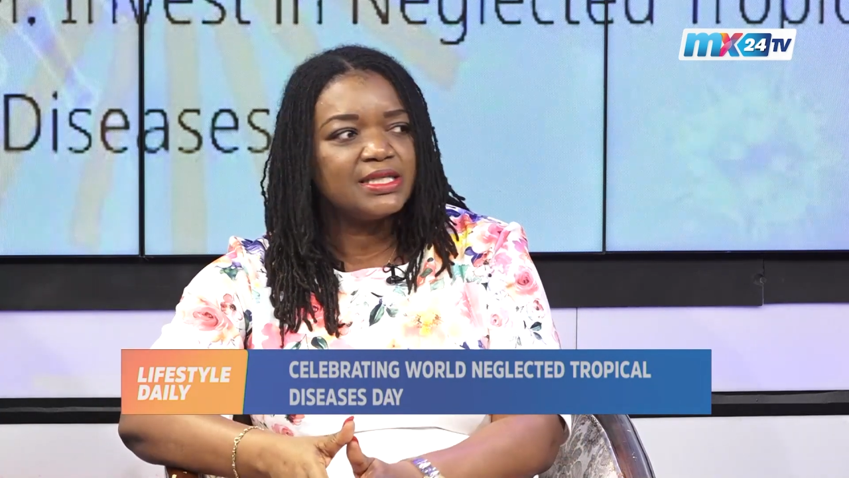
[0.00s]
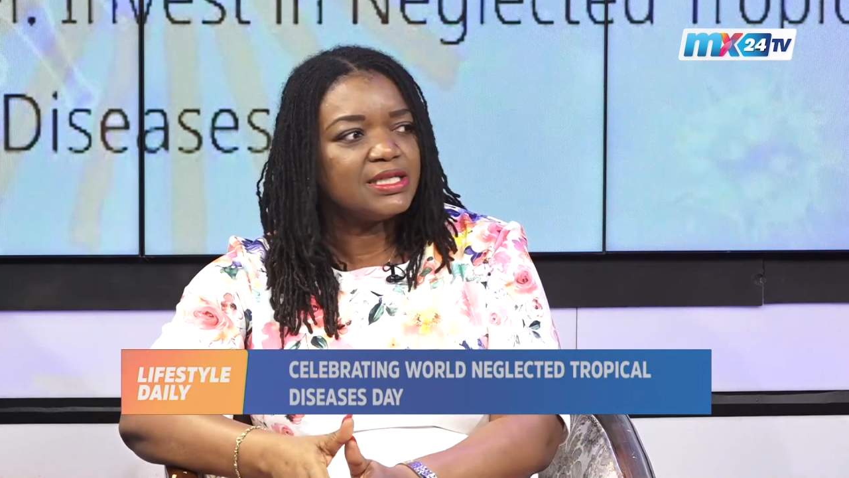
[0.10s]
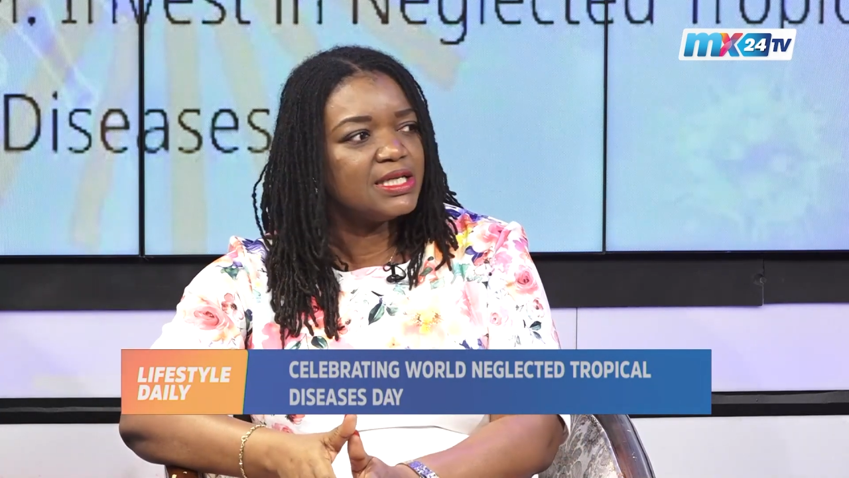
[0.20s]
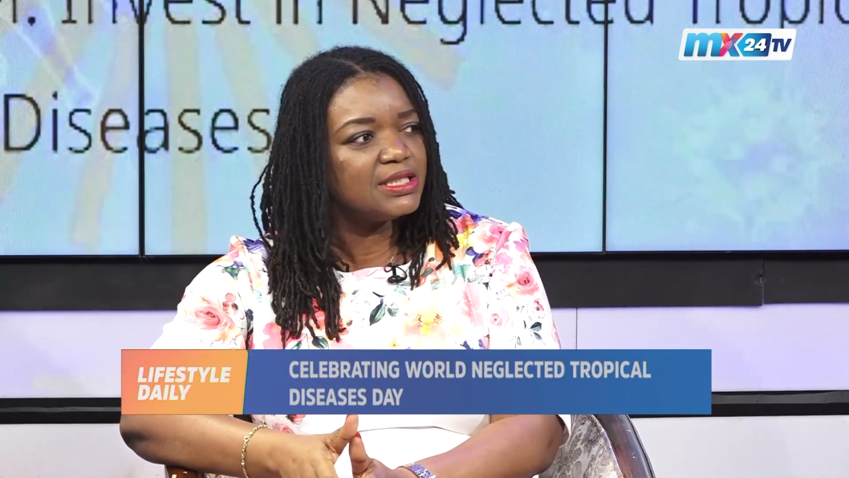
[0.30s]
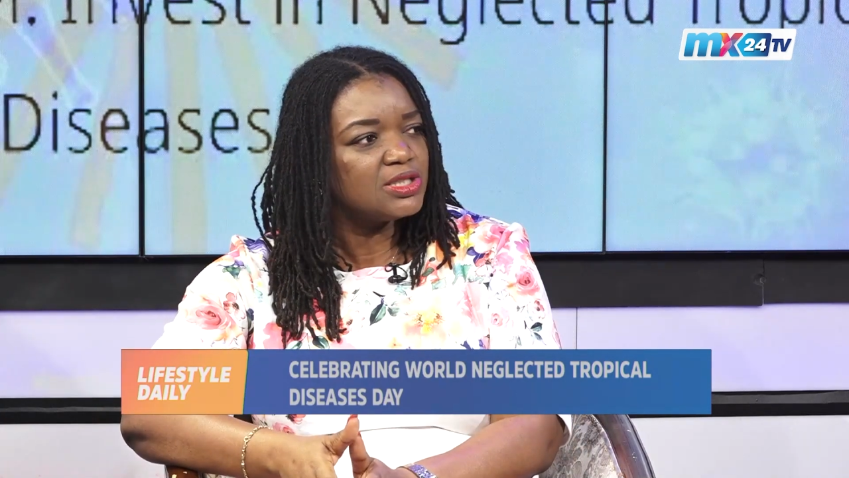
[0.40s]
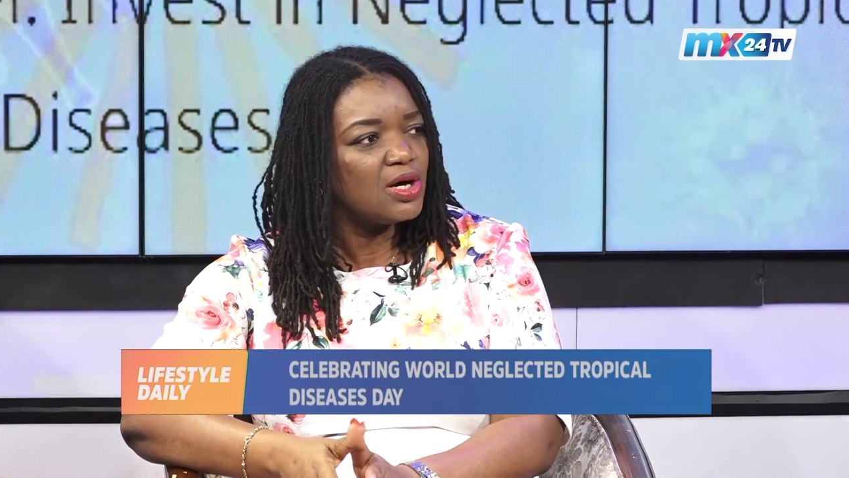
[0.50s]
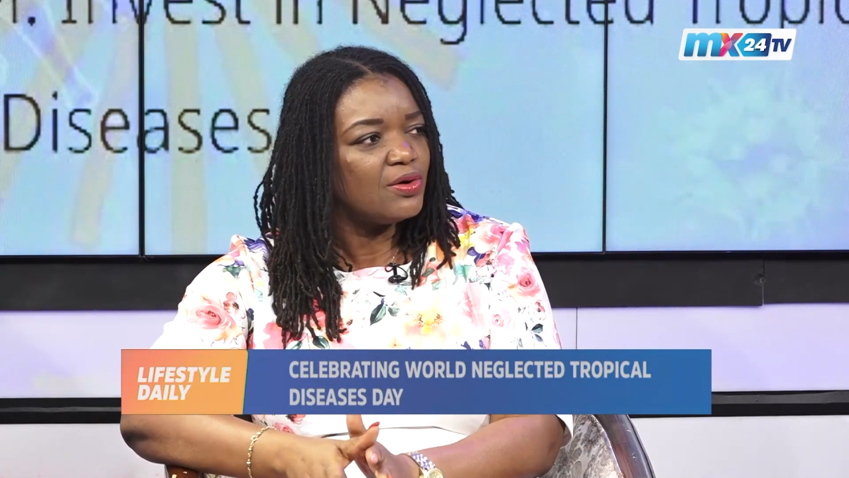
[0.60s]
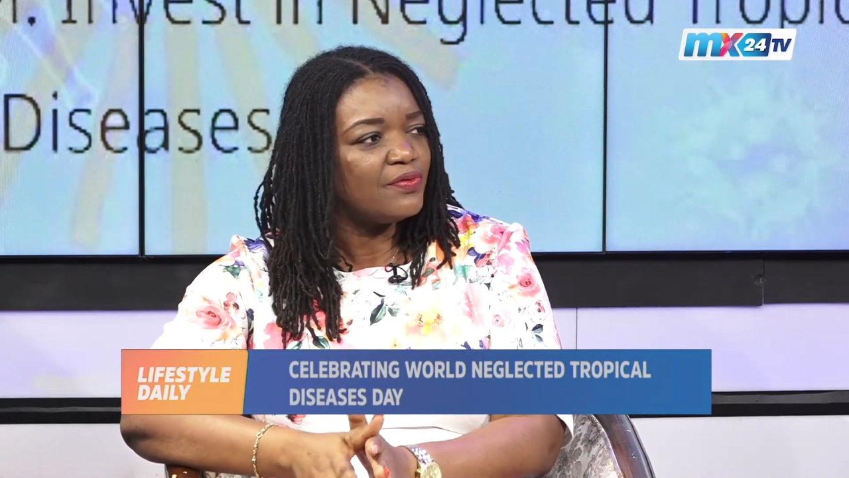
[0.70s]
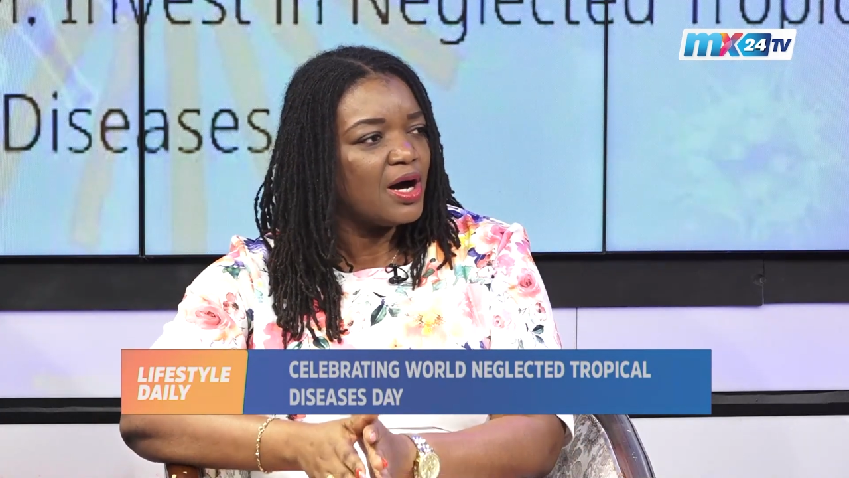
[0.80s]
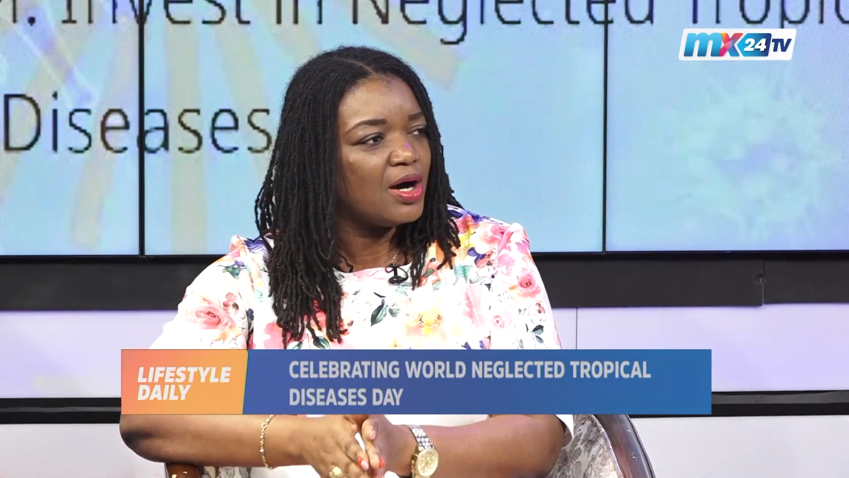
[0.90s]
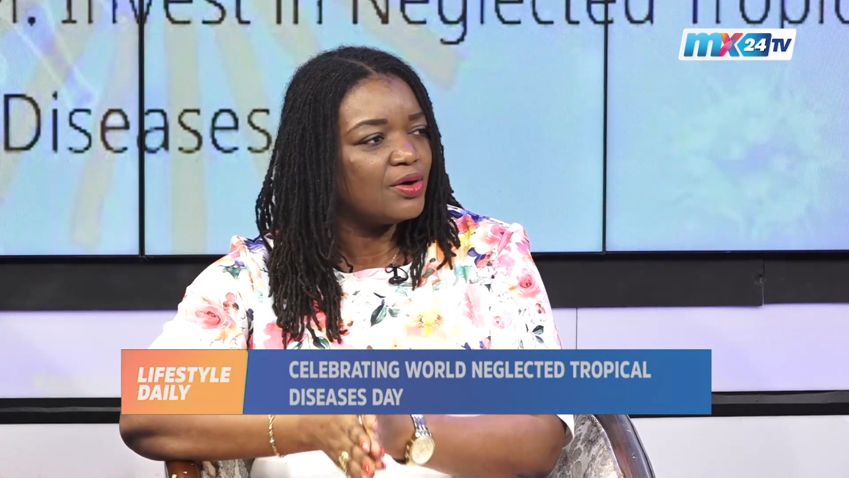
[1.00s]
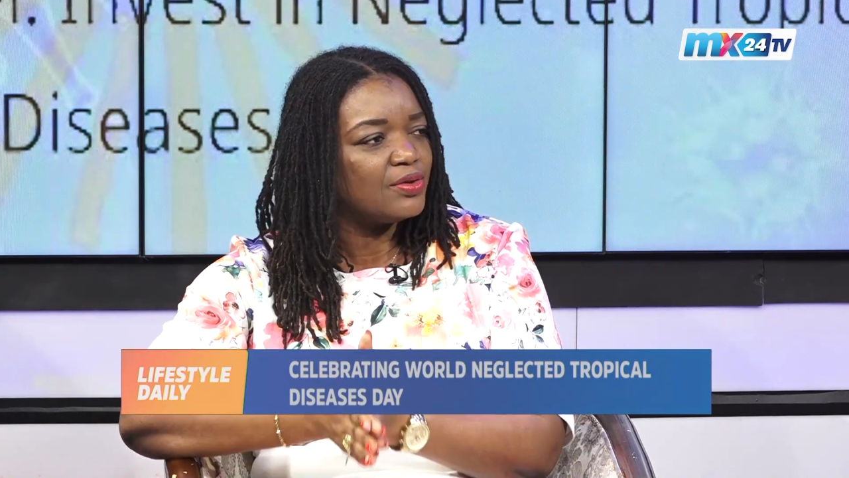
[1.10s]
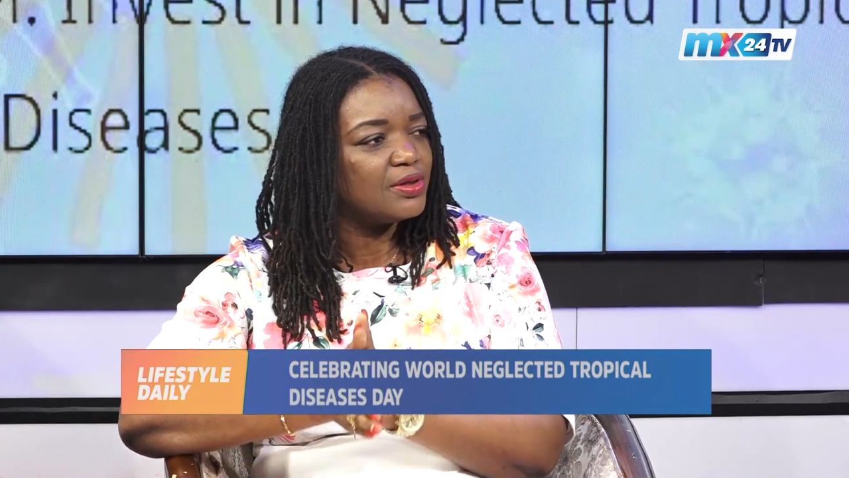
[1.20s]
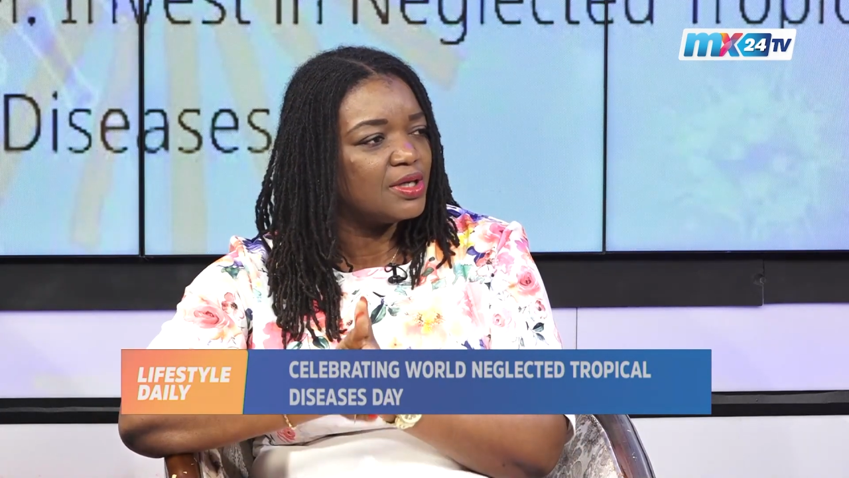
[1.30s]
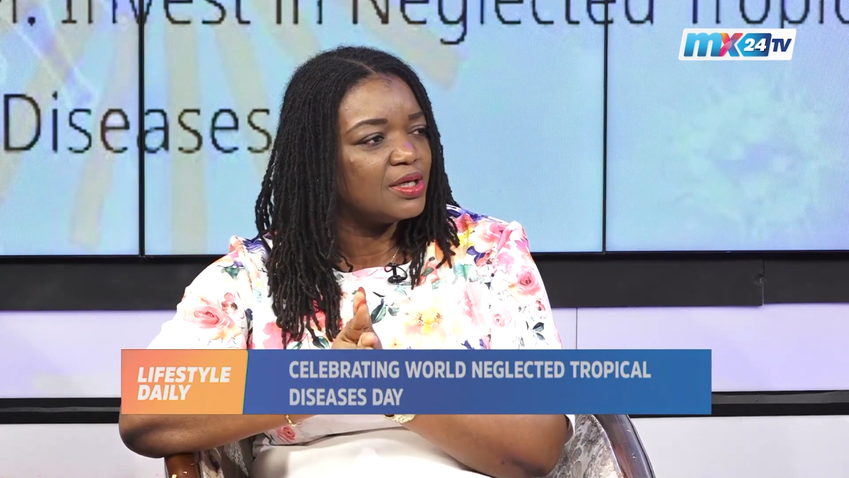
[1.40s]
nature of how
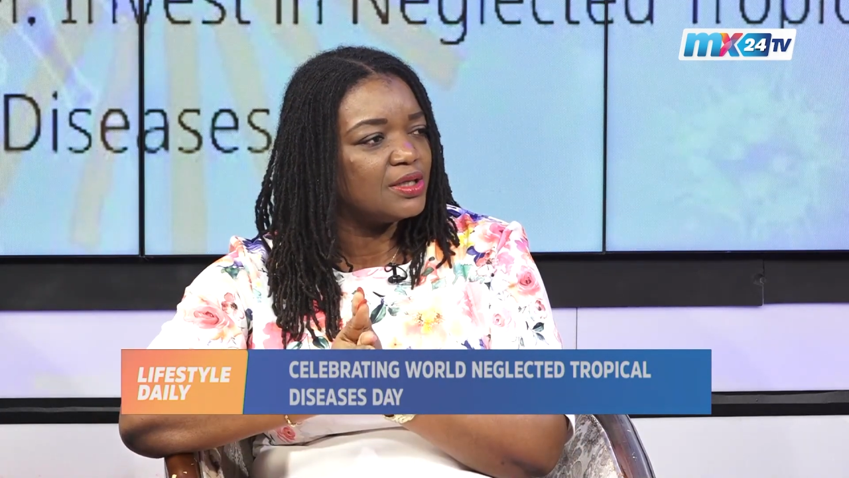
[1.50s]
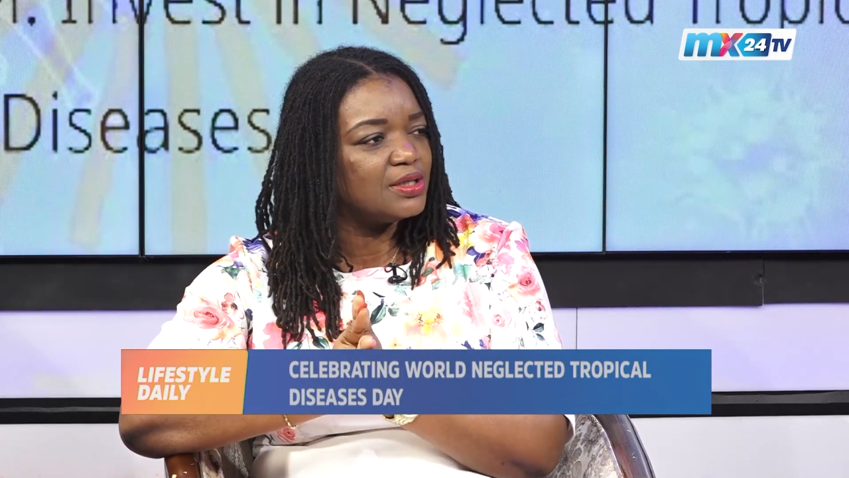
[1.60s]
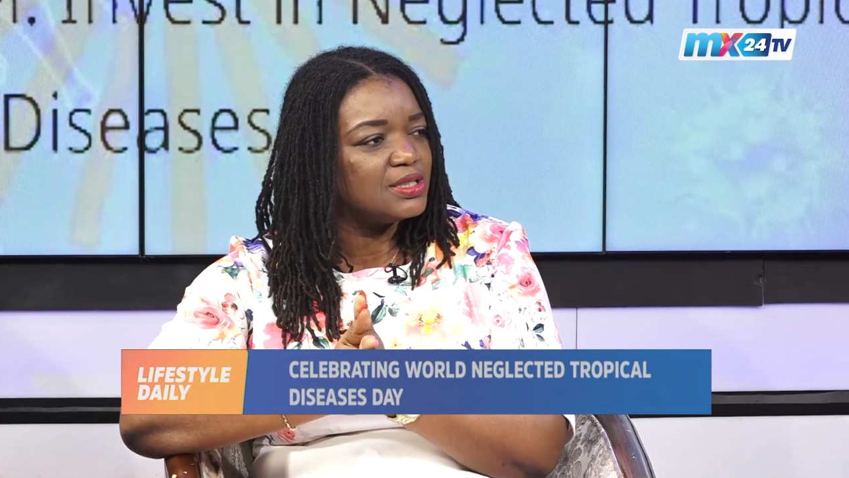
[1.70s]
the